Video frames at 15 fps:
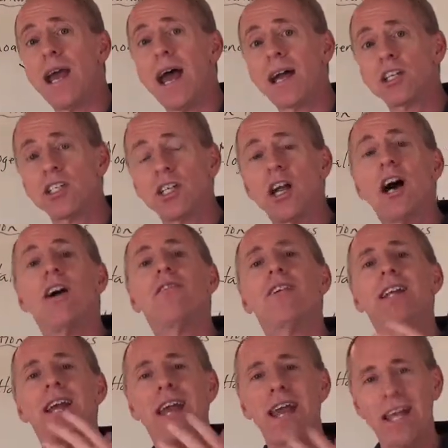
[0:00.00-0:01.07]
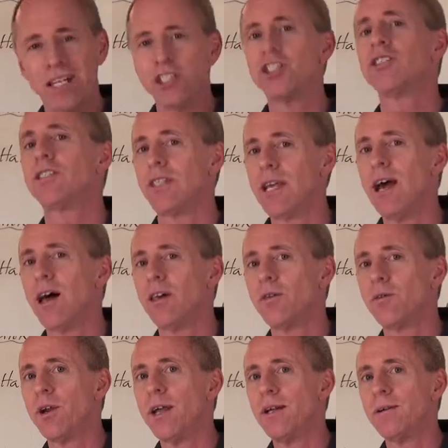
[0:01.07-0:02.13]
reaction of an HCl,
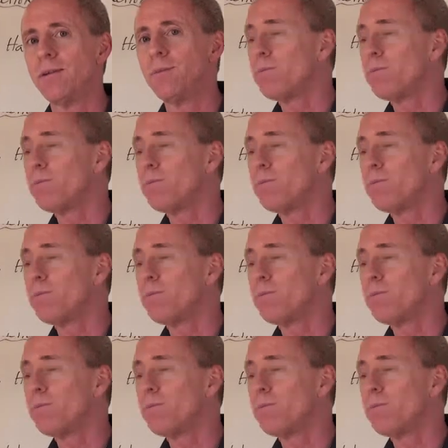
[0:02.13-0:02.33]
right?